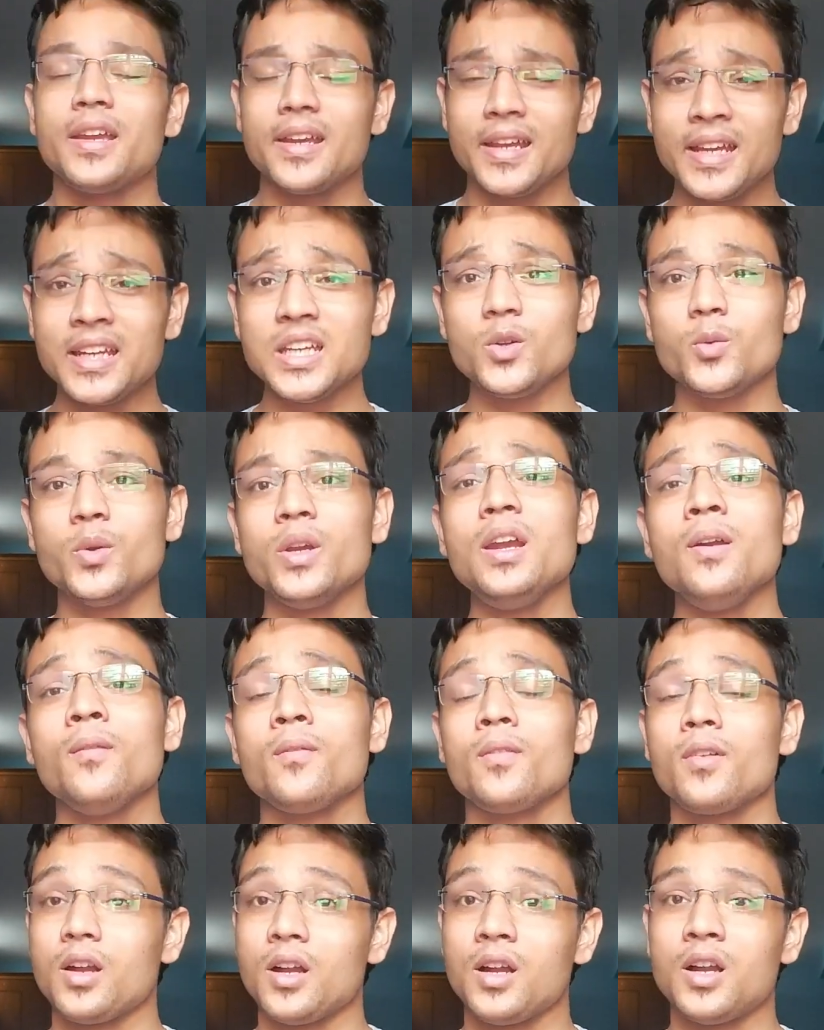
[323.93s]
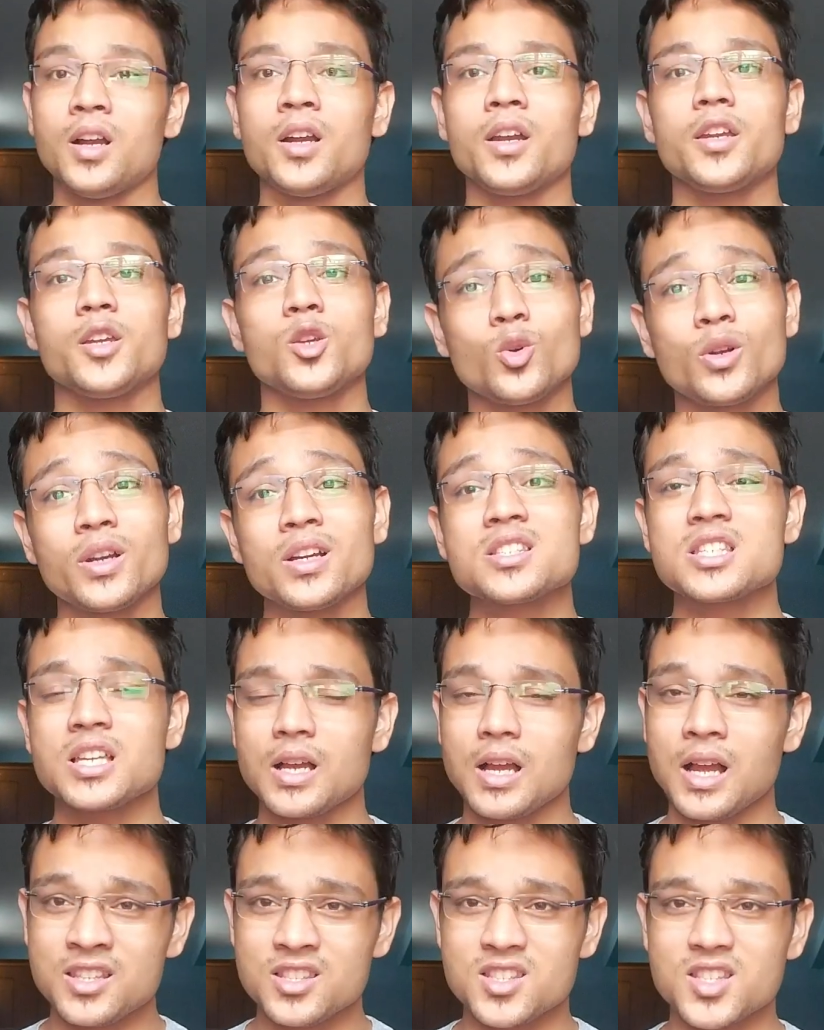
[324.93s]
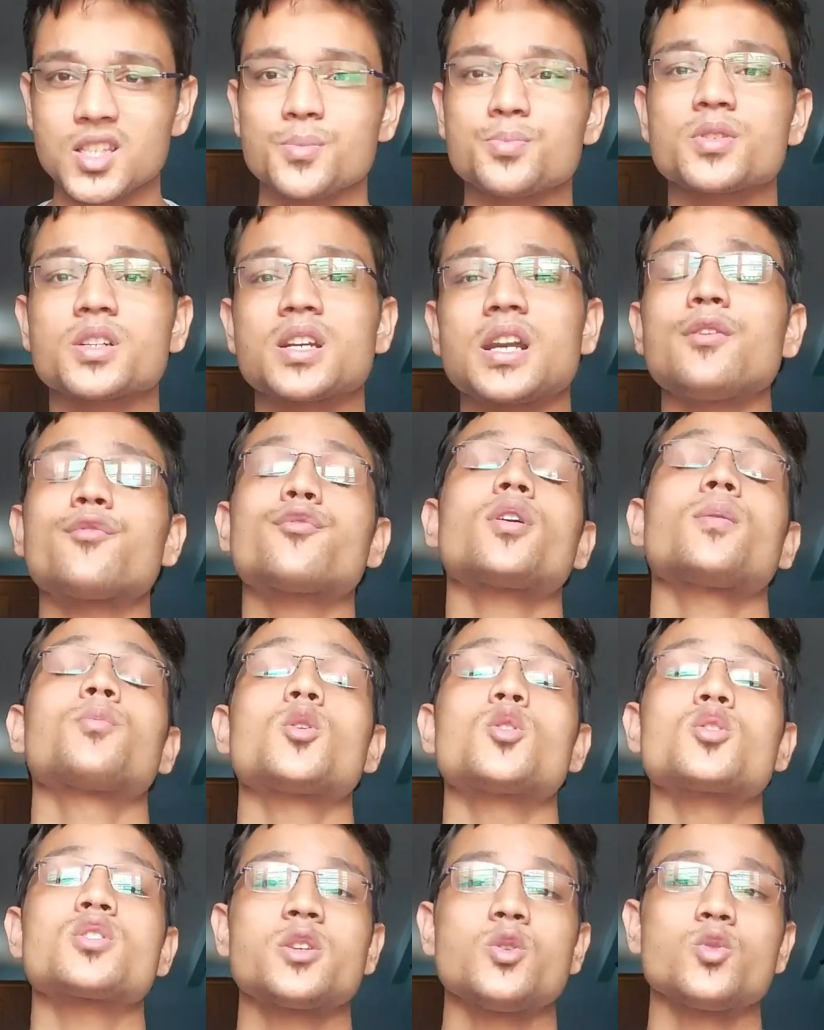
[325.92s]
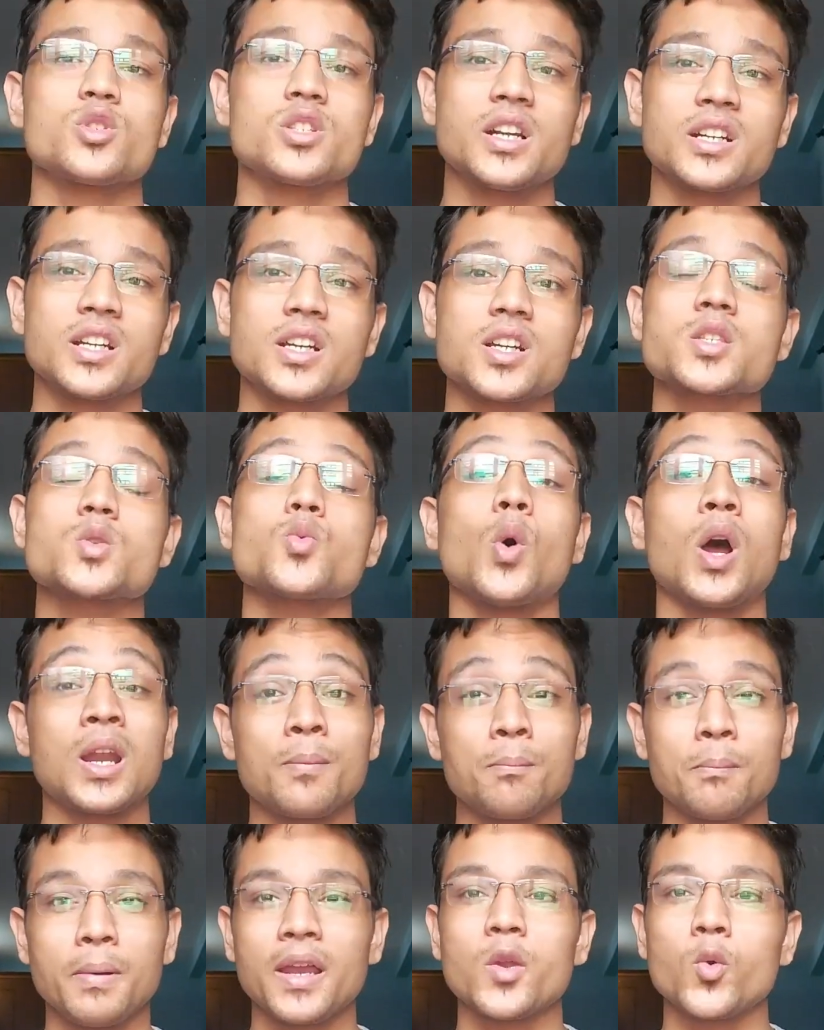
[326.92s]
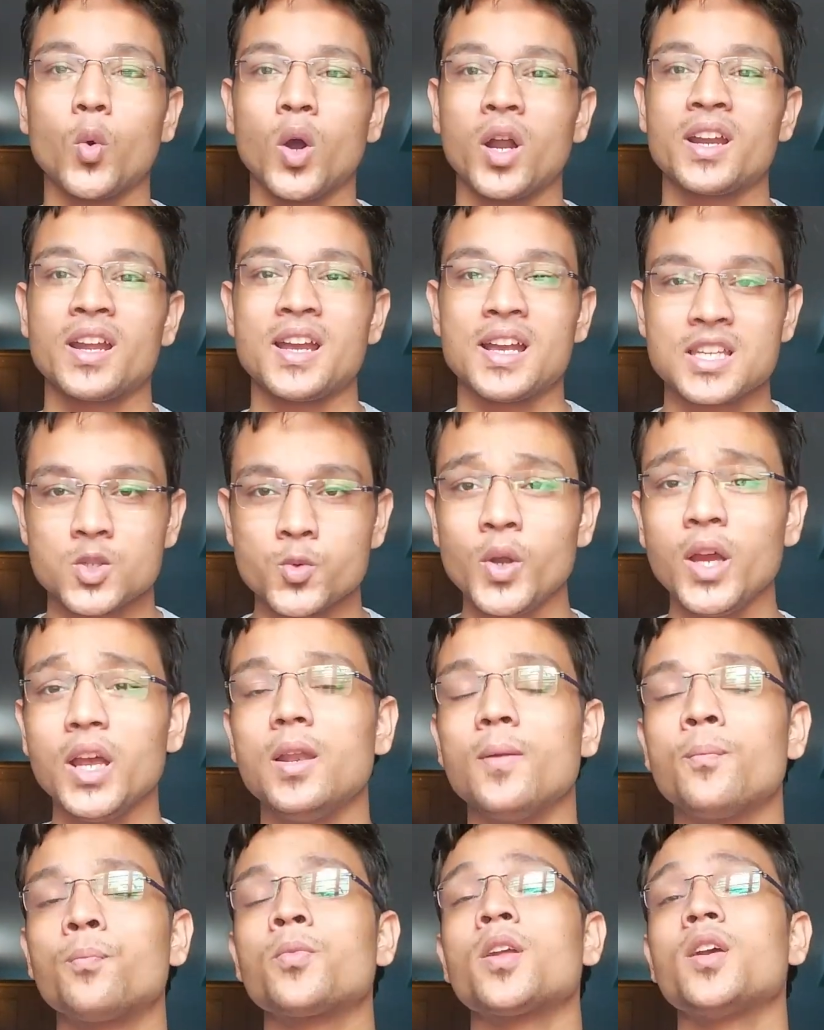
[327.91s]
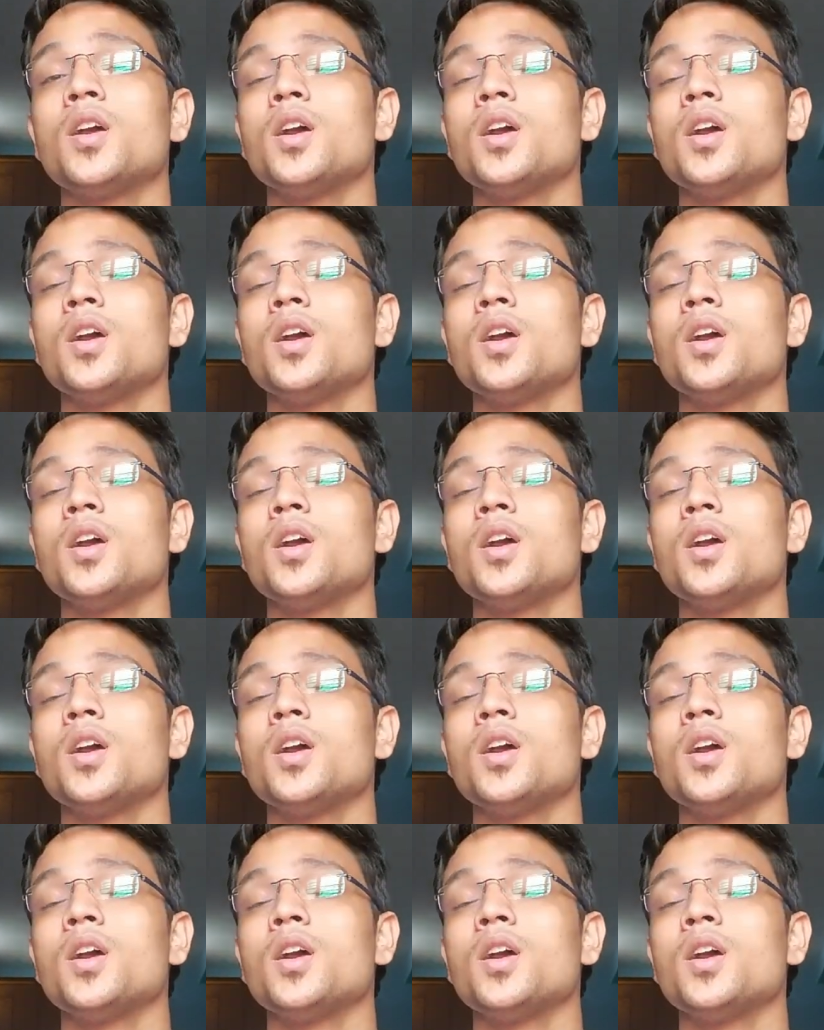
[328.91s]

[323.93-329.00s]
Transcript: Anyway, you can unsubscribe from those newsletters one by one as well.